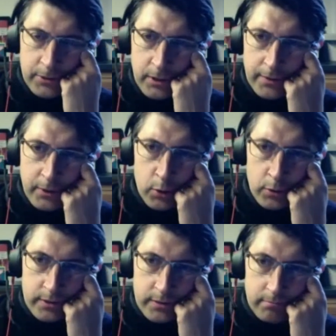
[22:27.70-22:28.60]
They also have
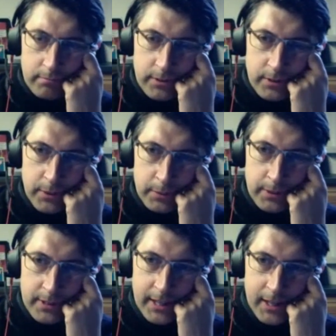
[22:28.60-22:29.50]
goats to
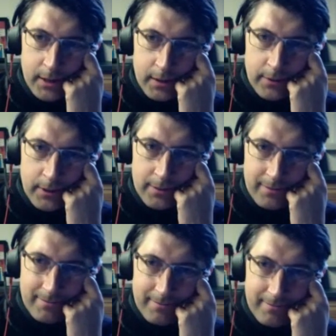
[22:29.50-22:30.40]
be able to take care of
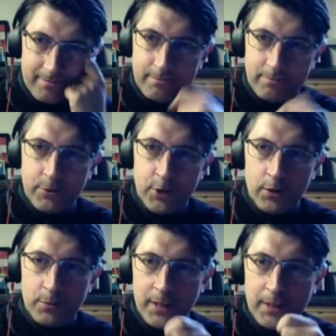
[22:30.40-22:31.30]
the
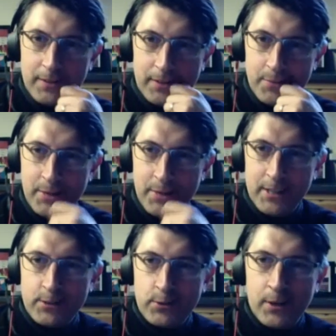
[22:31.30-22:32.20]
the
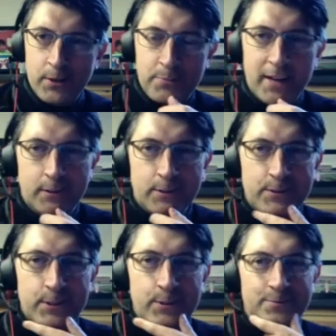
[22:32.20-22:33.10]
maintenance around the
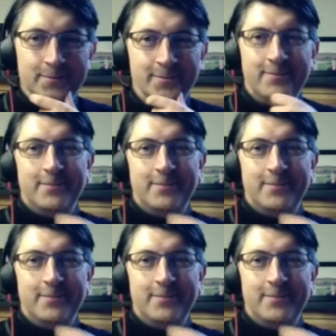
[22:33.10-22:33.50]
panels. So